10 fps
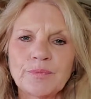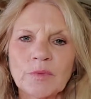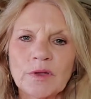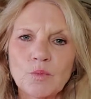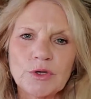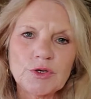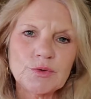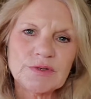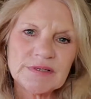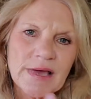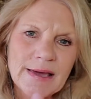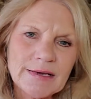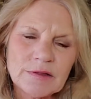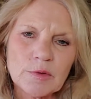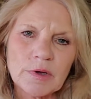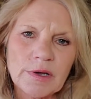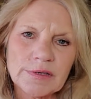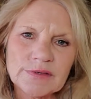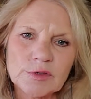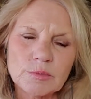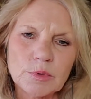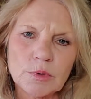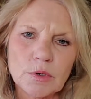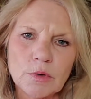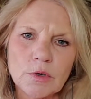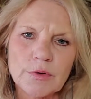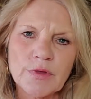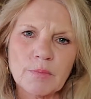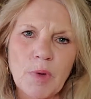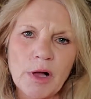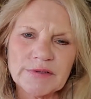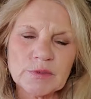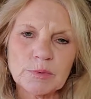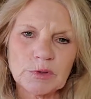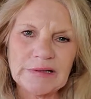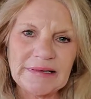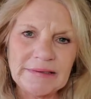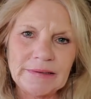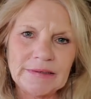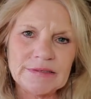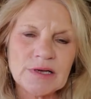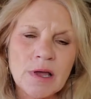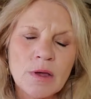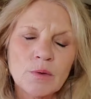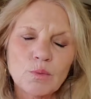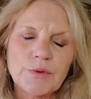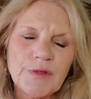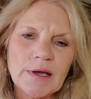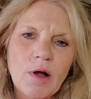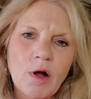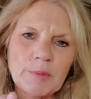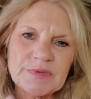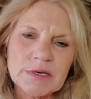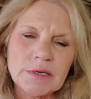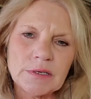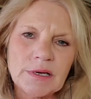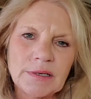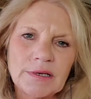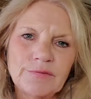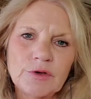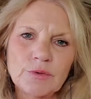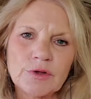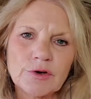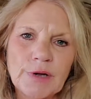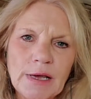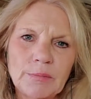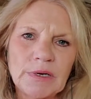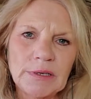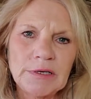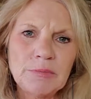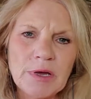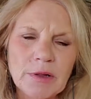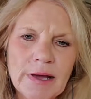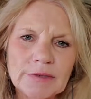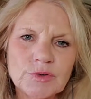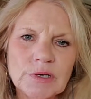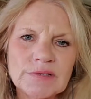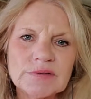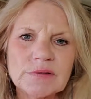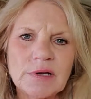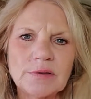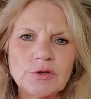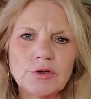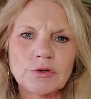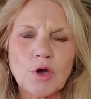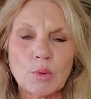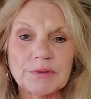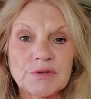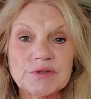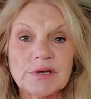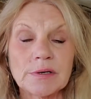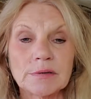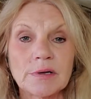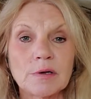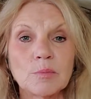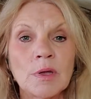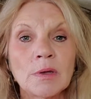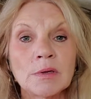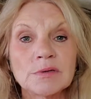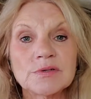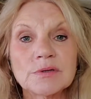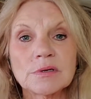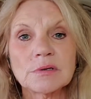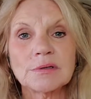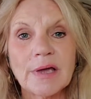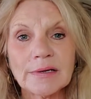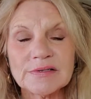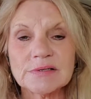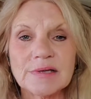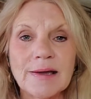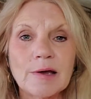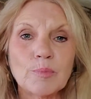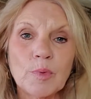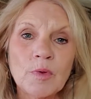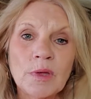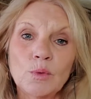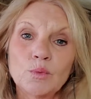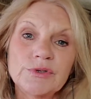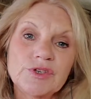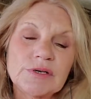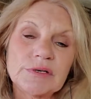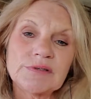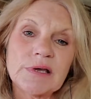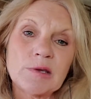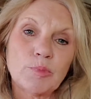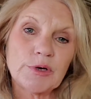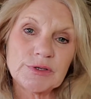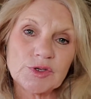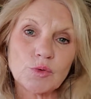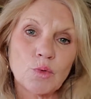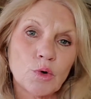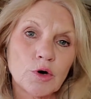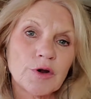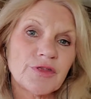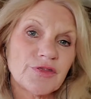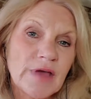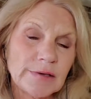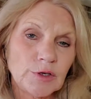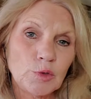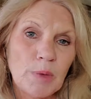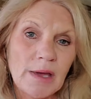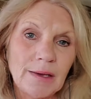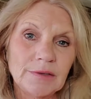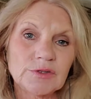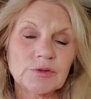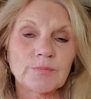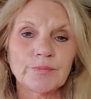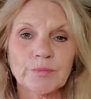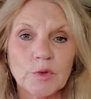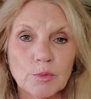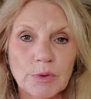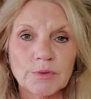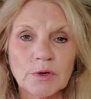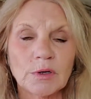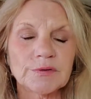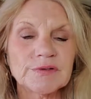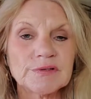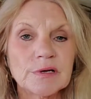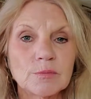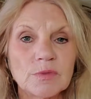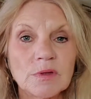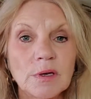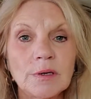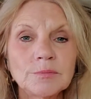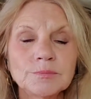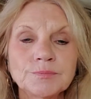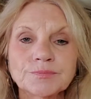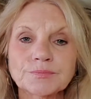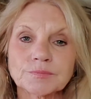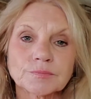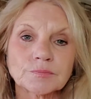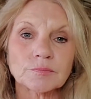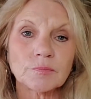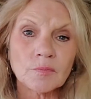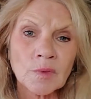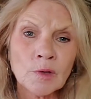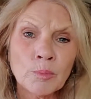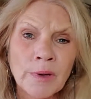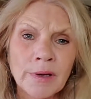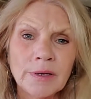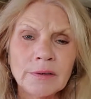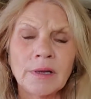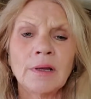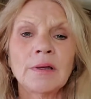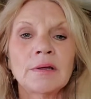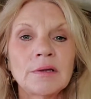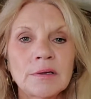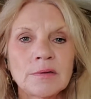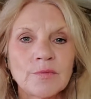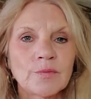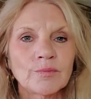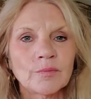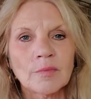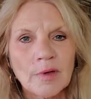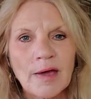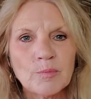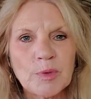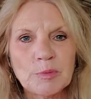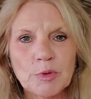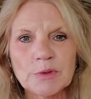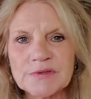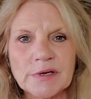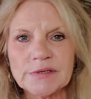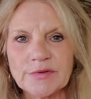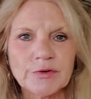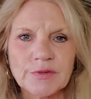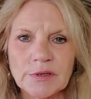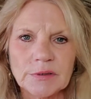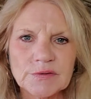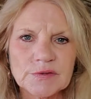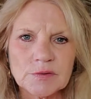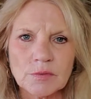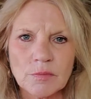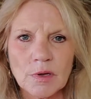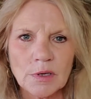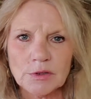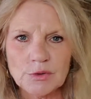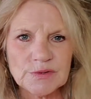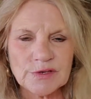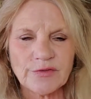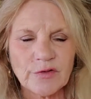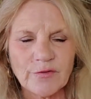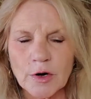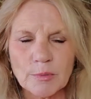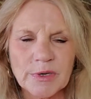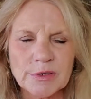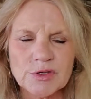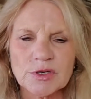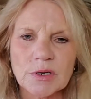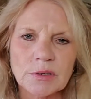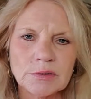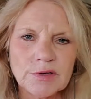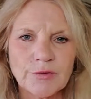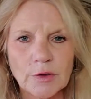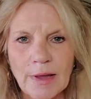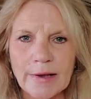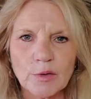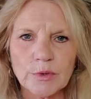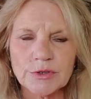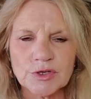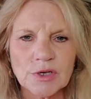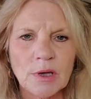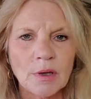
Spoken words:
when you take the customer or the possible lead, when they opt in and give you their name and email address, then you're going to take them to the next step, which is a bridge or thank you page. They're both called the same thing, but people say different things and use different verbiage and different language,